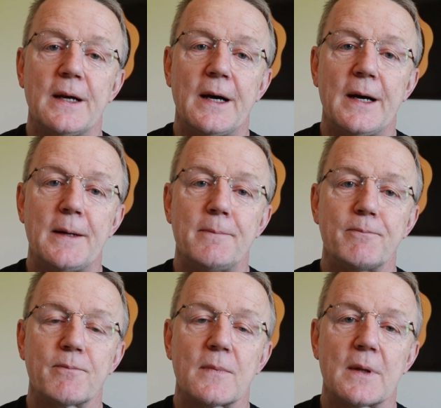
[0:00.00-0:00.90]

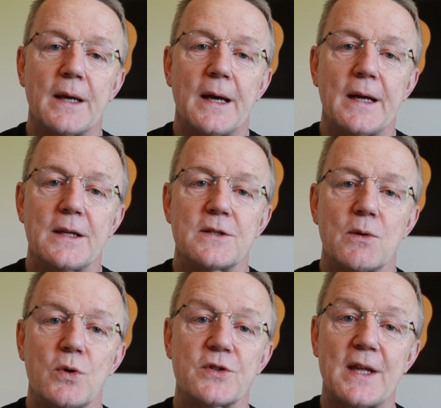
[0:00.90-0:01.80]
And
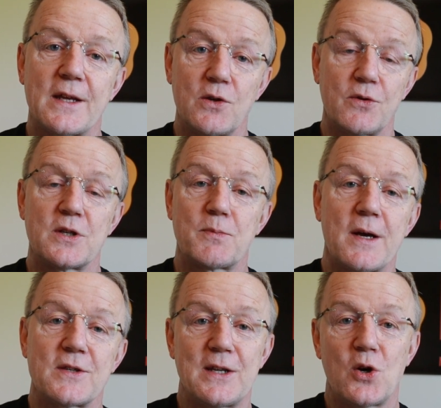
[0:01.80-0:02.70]
once that urine is
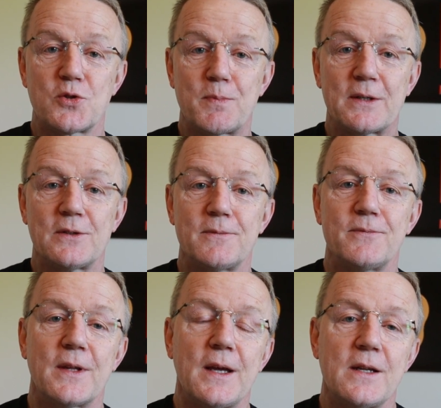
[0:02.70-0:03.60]
passed in the hospital,
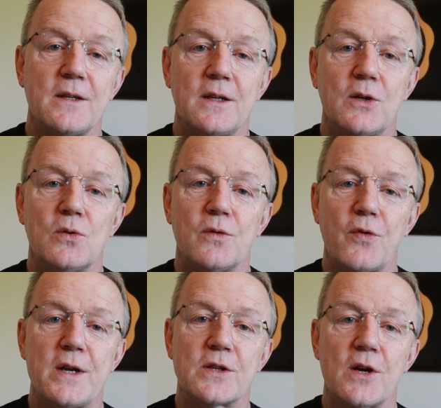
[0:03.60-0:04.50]
then you're
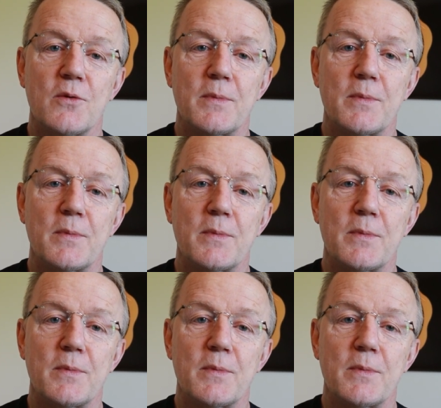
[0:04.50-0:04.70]
free to go.